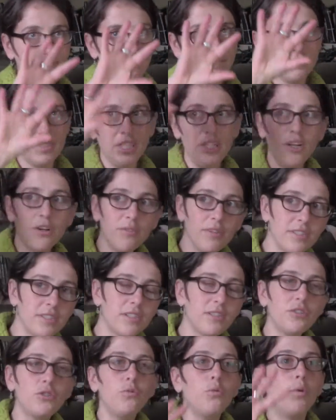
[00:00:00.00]
this
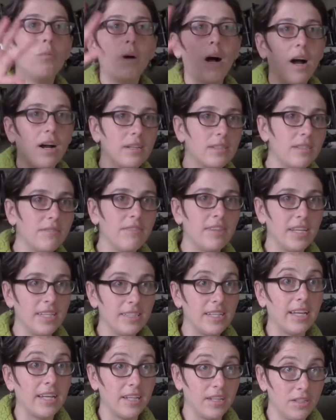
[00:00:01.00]
little toolbox of
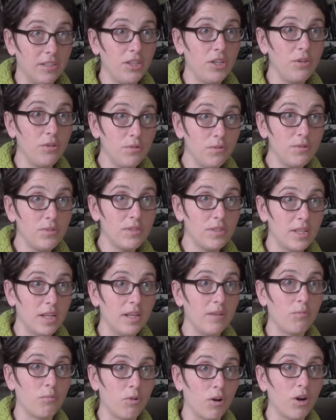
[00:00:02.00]
things I can use
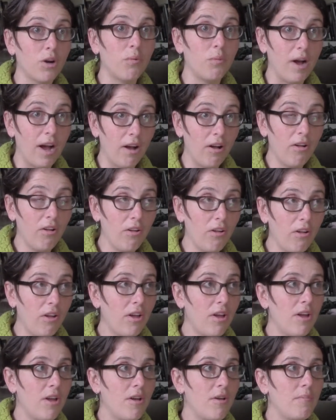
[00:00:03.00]
that work well,
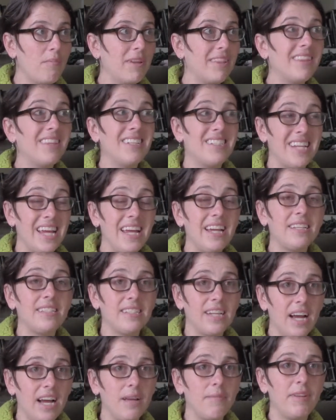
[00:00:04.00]
but it takes
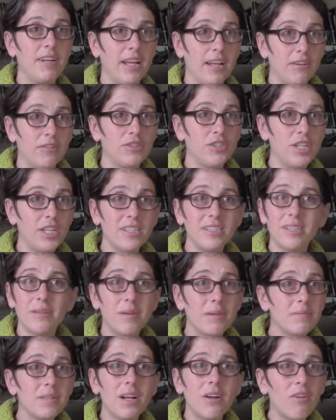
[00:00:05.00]
time and energy, and
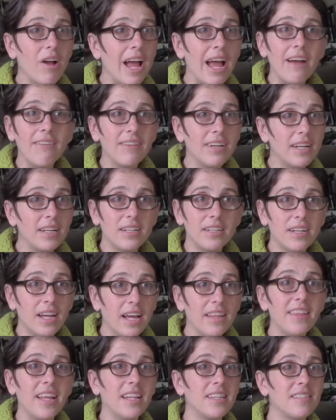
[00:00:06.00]
sometimes I don't have it.
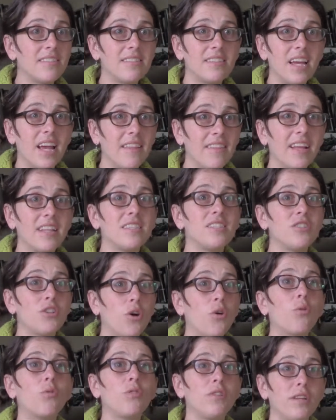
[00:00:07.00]
And that's
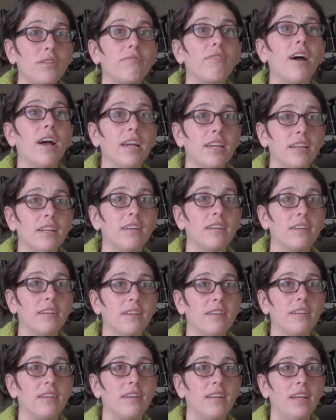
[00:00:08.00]
totally fine.
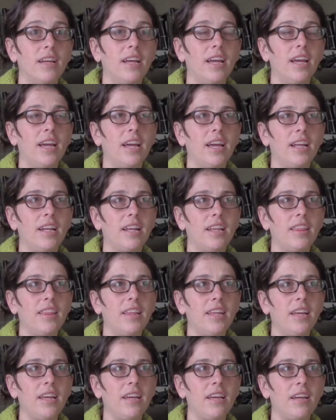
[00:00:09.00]
And I
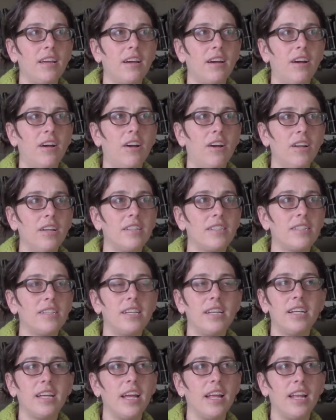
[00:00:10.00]
think,
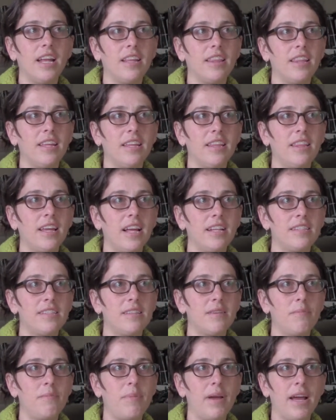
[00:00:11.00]
honestly, again, I think that's
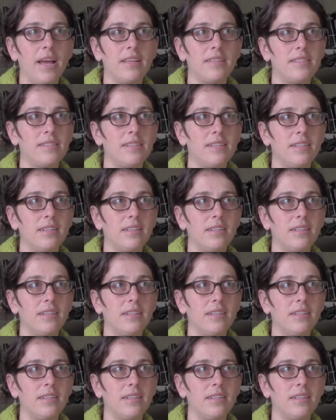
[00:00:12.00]
the best,